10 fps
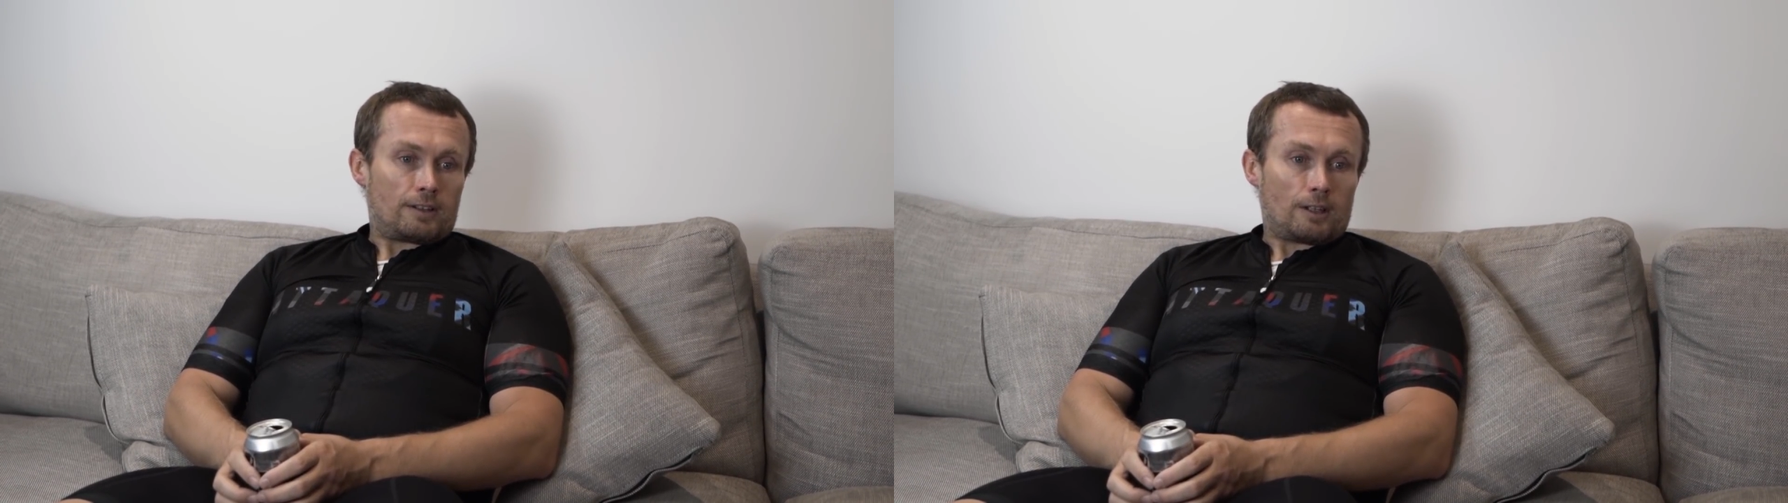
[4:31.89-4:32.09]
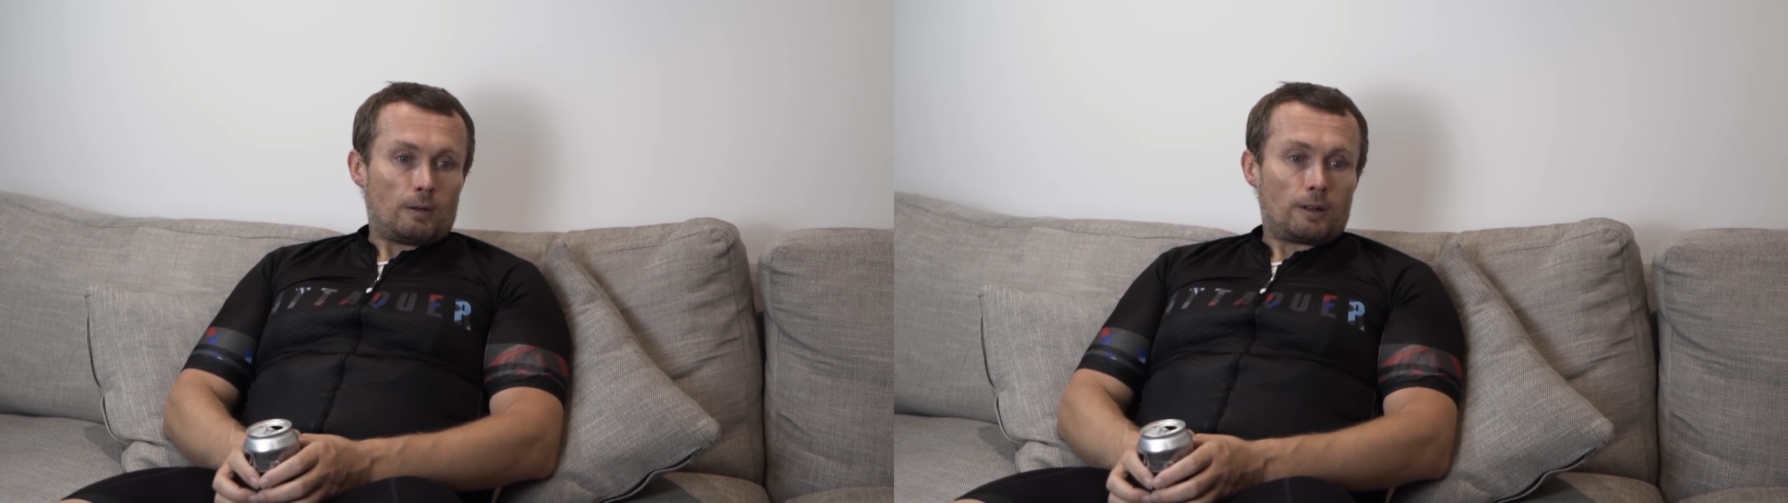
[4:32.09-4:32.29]

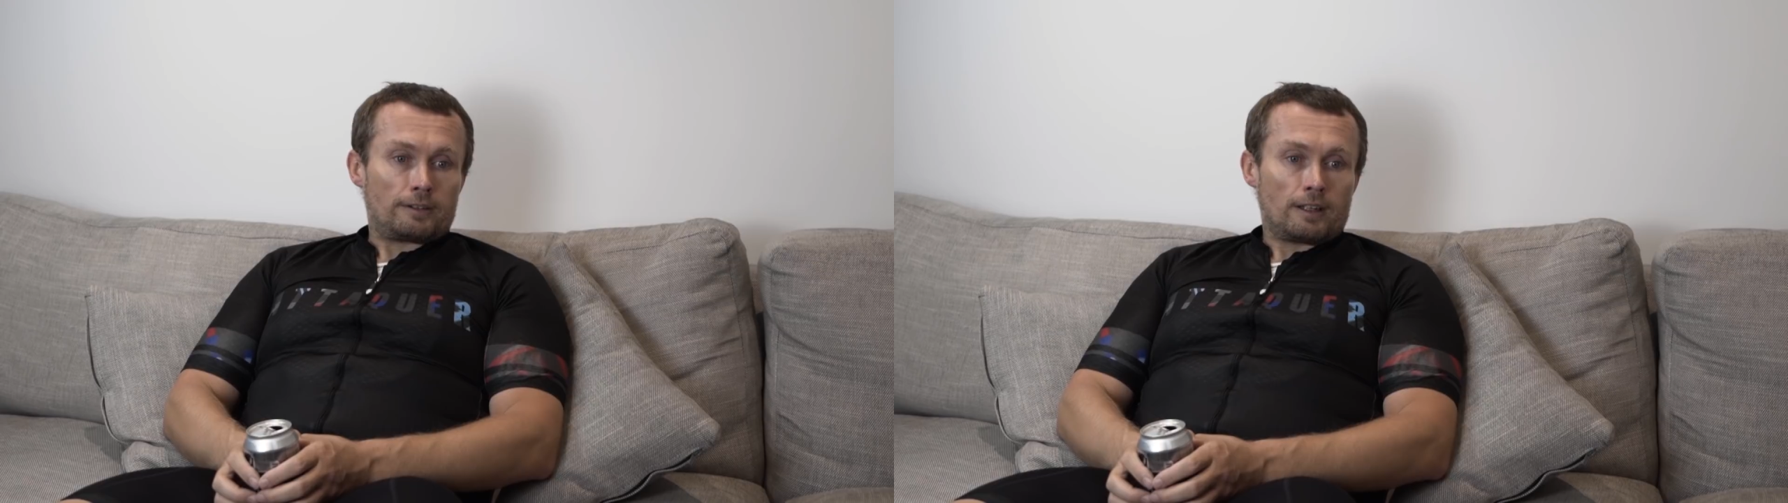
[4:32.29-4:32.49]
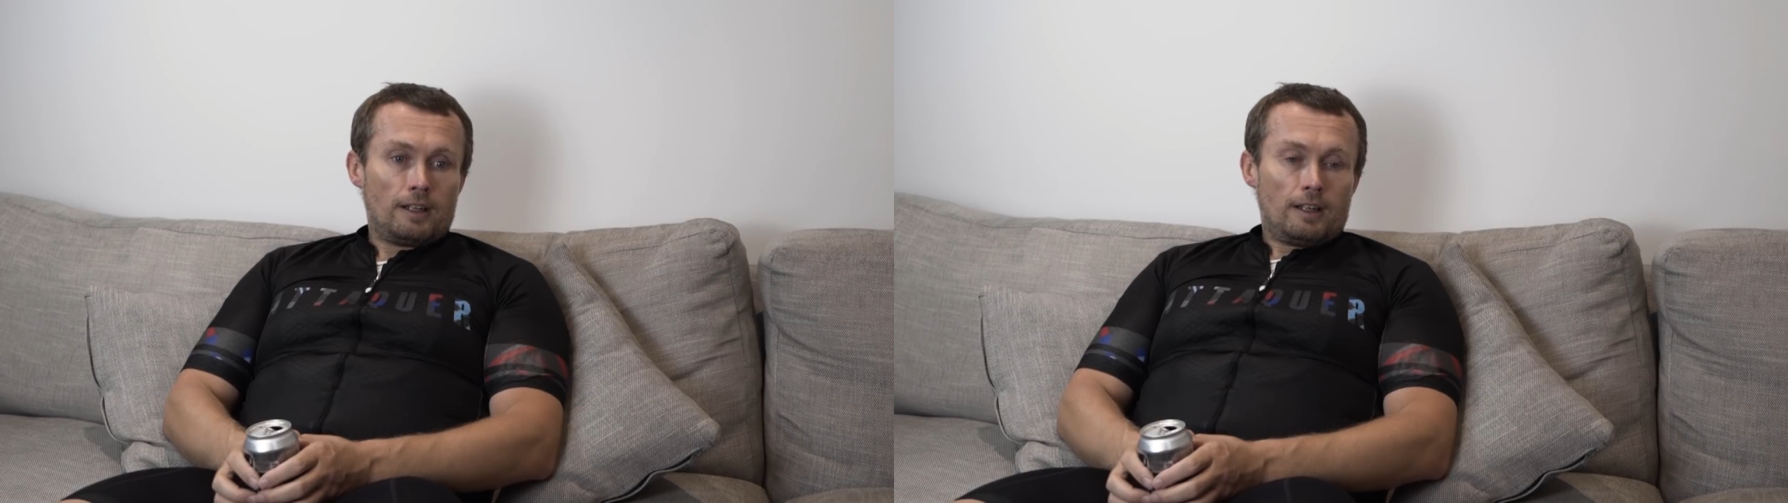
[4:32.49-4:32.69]
so
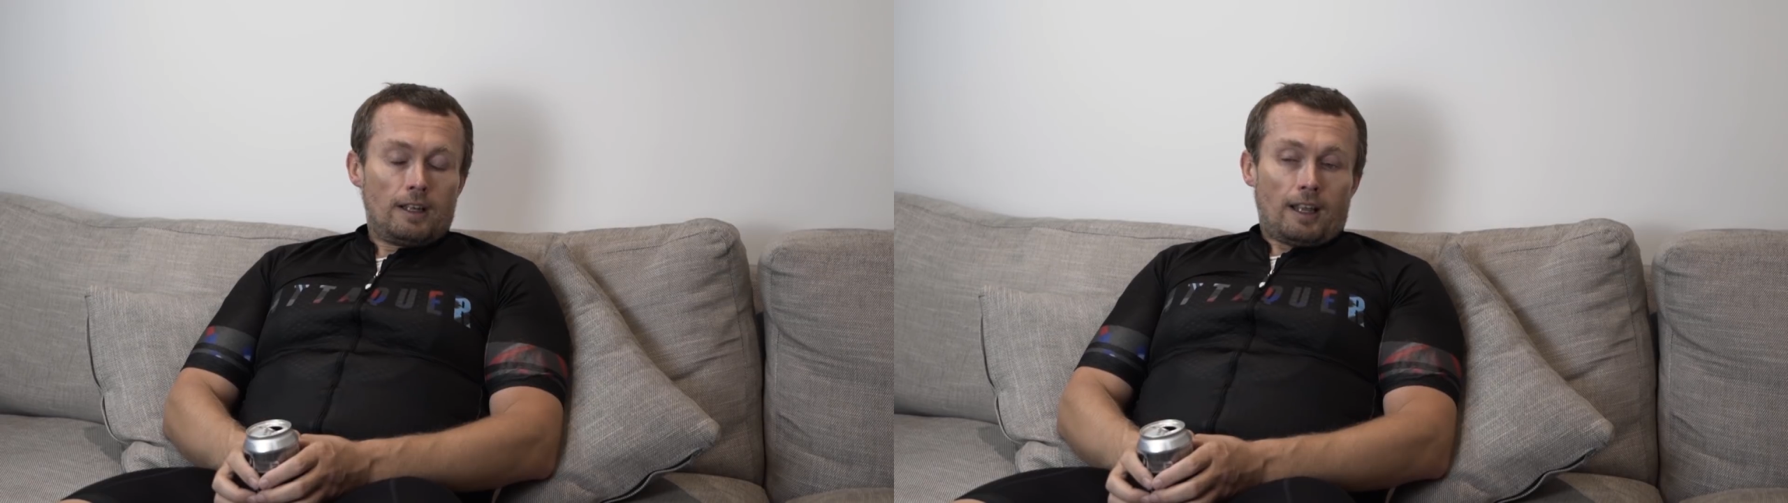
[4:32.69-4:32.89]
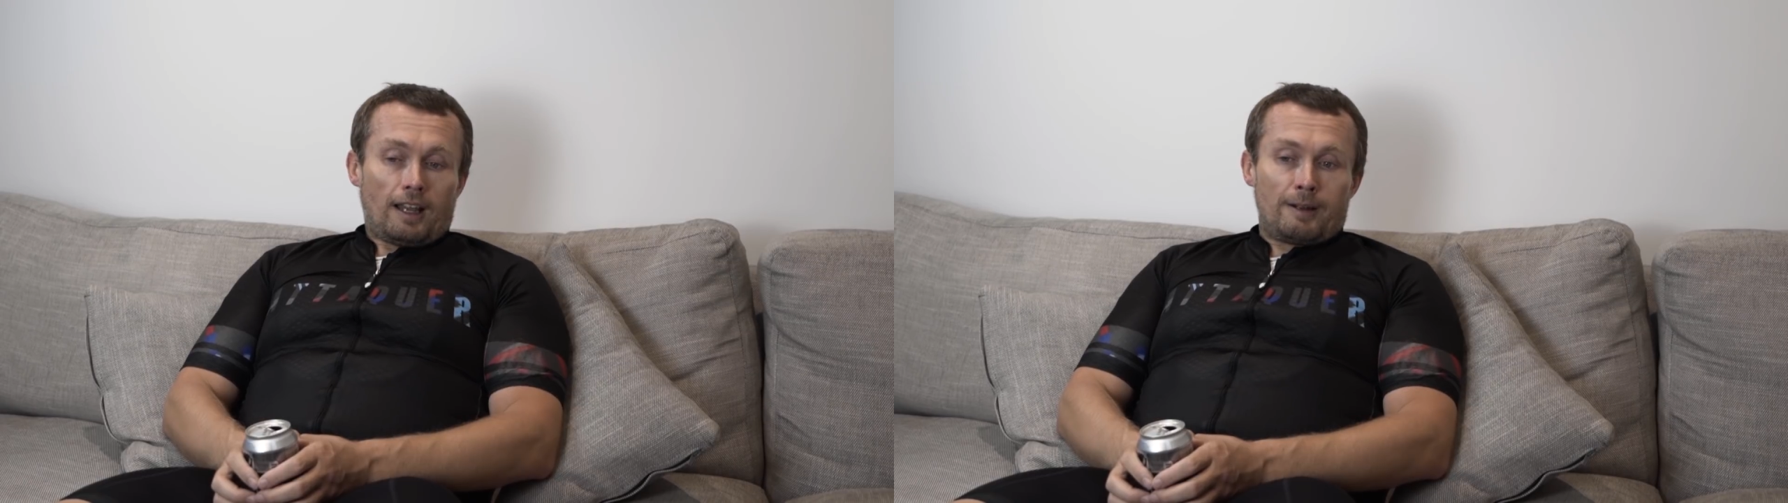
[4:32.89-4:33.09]

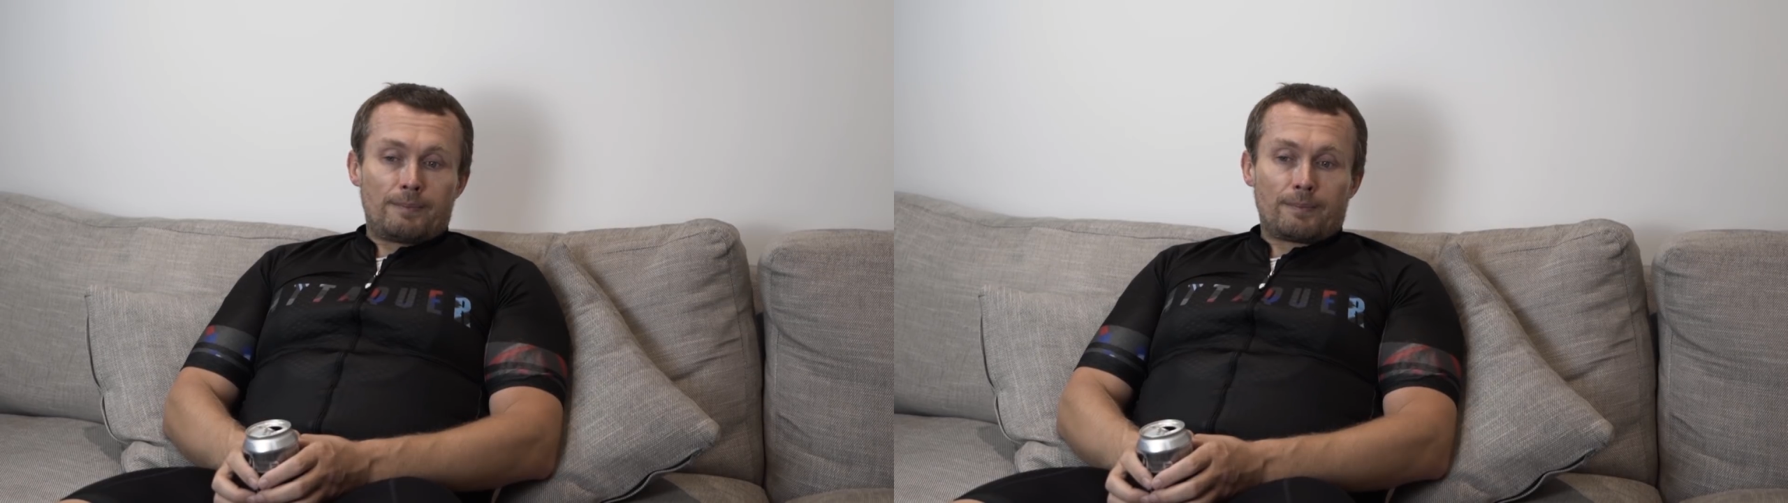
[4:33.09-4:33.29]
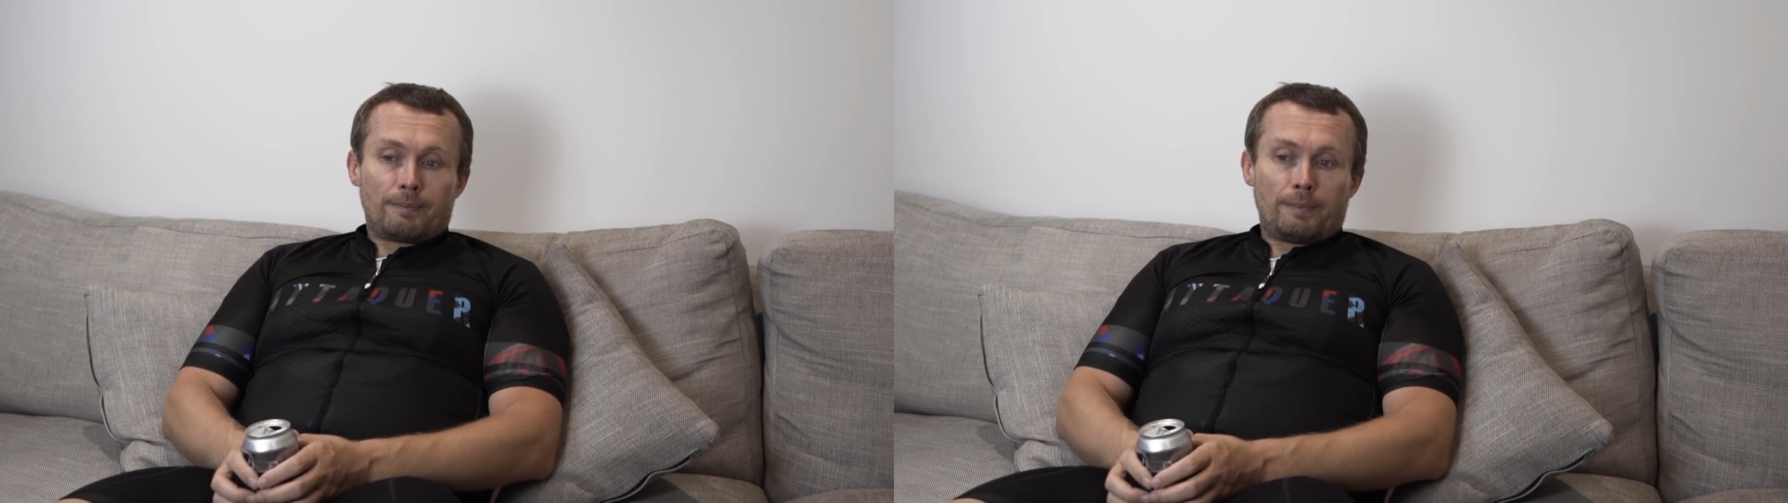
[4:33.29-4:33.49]
on.